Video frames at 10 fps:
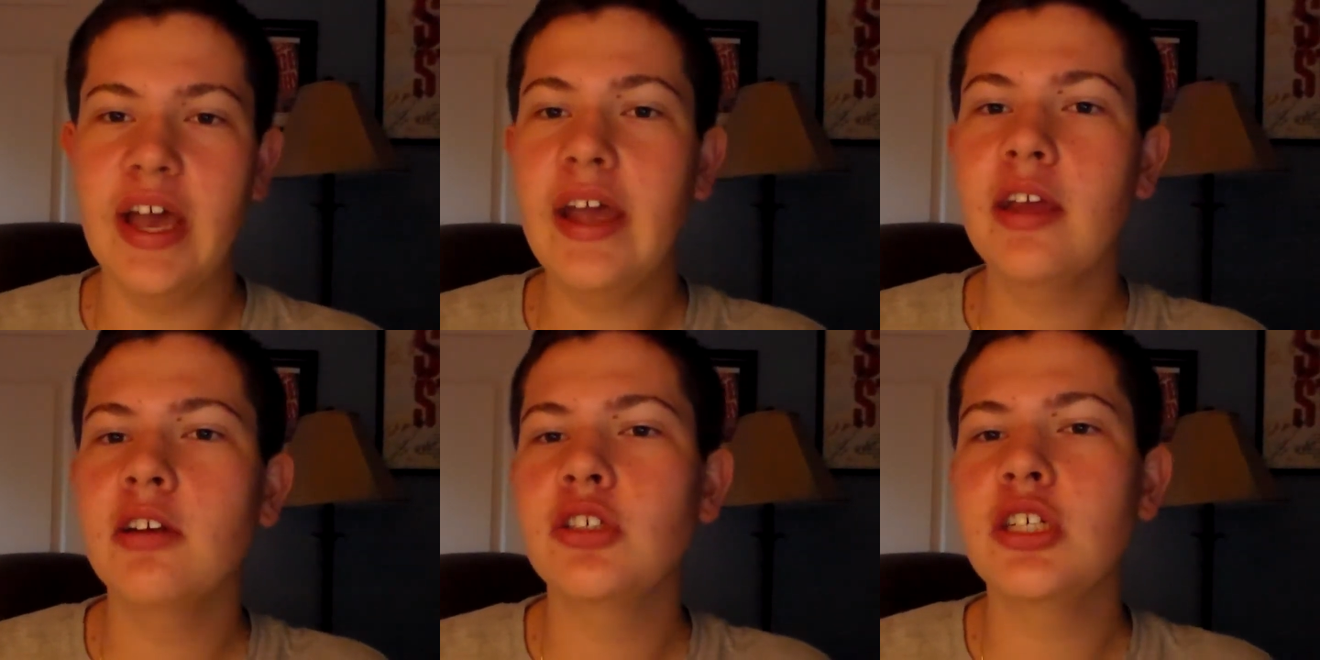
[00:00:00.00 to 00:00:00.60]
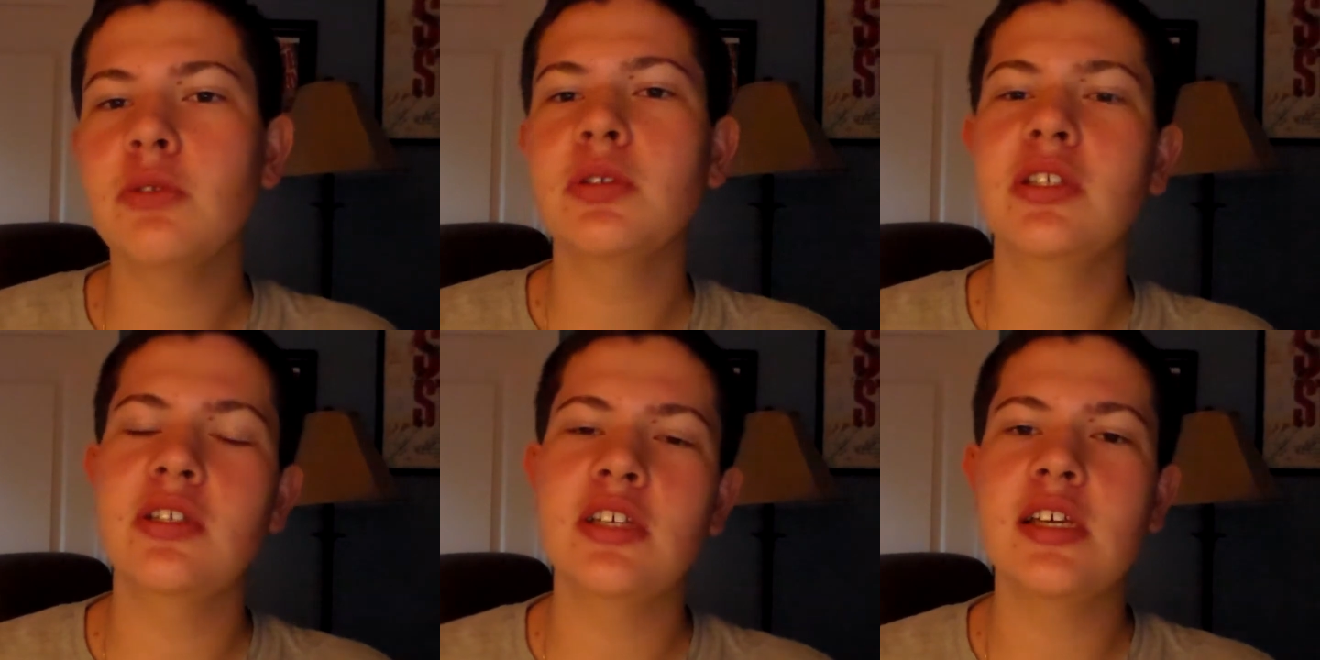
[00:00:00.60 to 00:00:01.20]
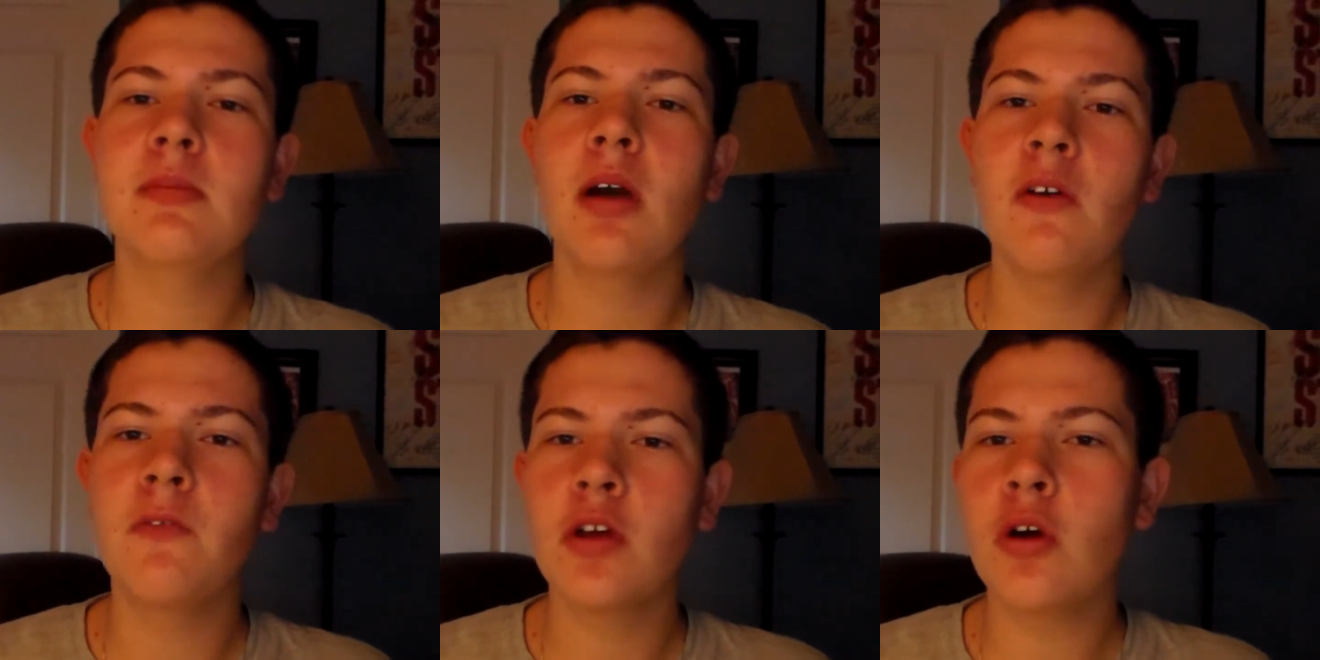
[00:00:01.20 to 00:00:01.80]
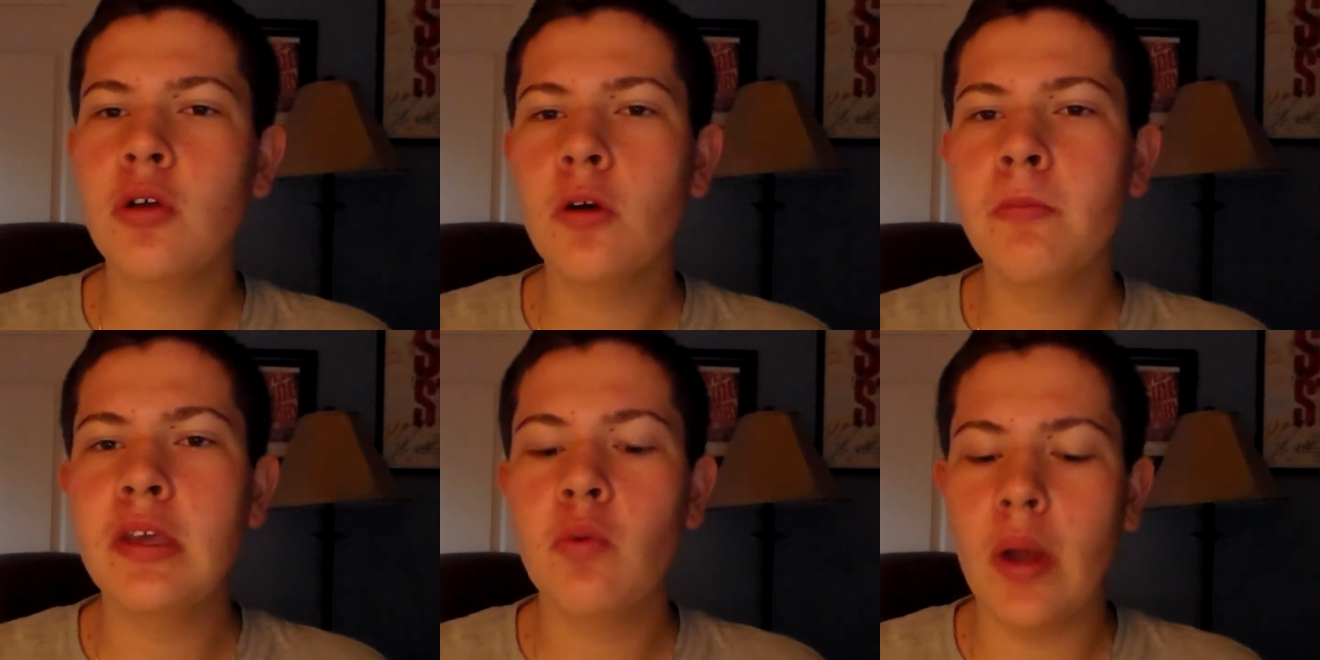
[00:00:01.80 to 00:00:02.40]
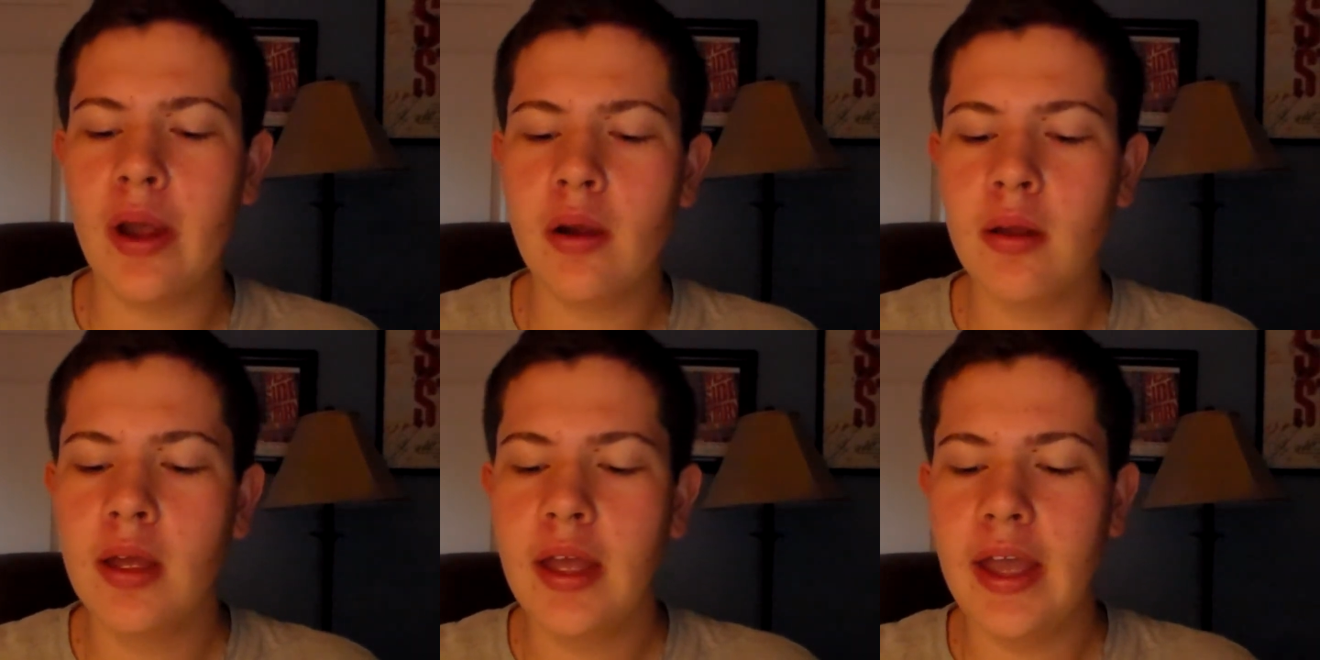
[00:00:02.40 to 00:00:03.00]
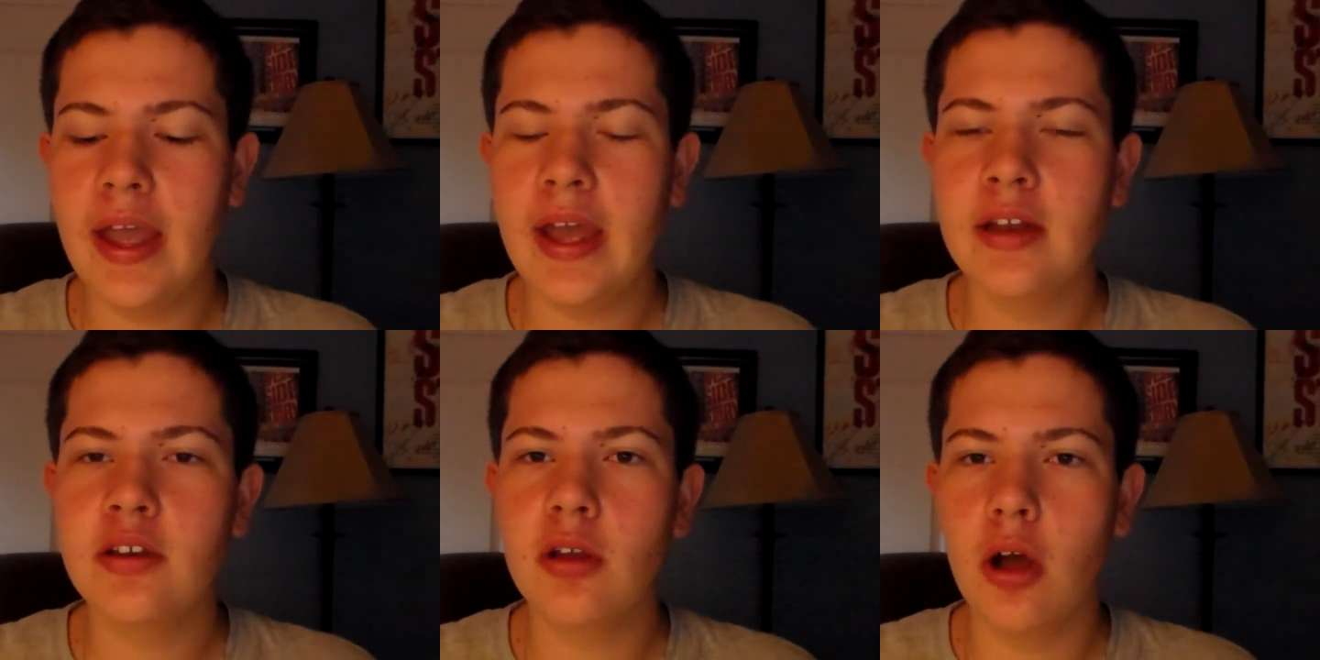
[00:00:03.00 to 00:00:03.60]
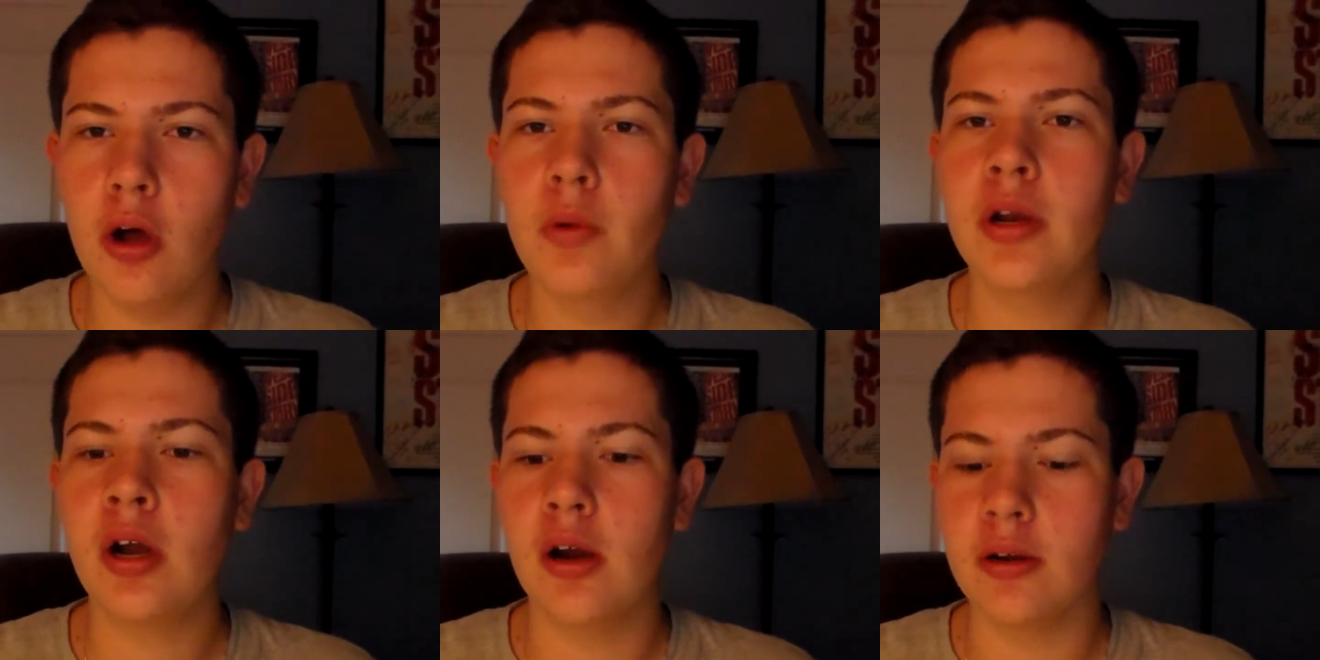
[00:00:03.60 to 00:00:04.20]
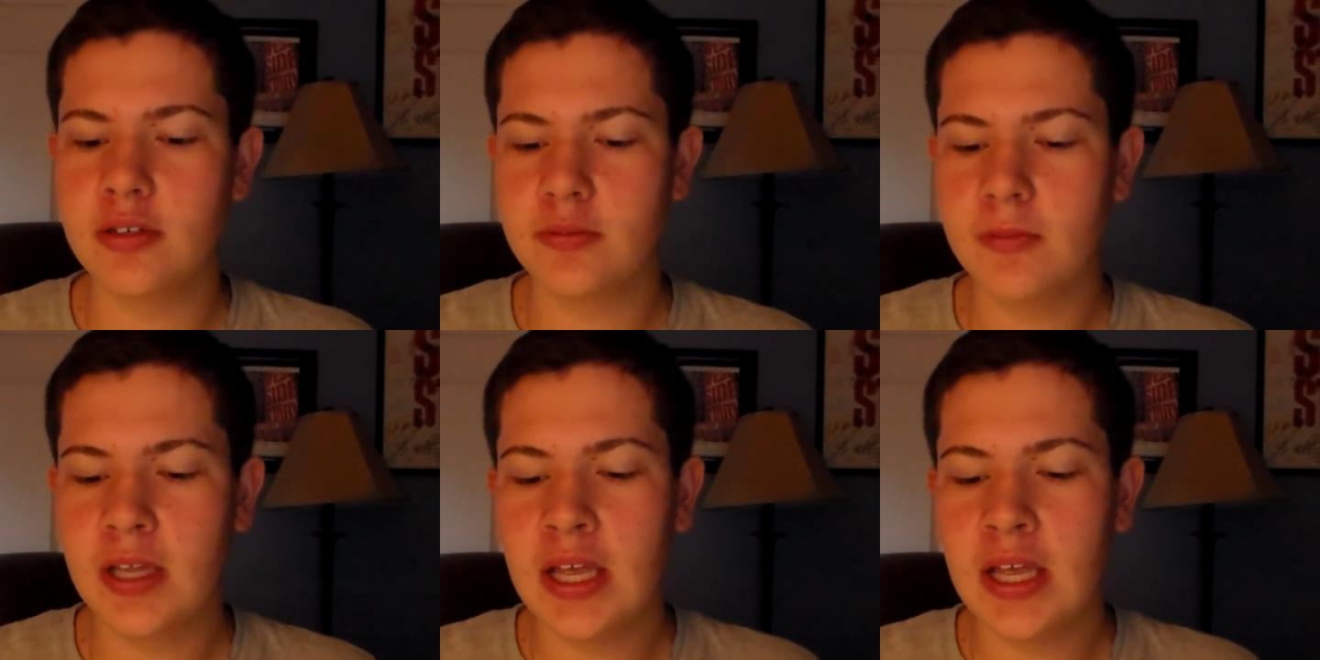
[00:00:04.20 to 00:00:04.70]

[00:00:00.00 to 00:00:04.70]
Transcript: High Energy was the team of Coco Beware and Owen Hart.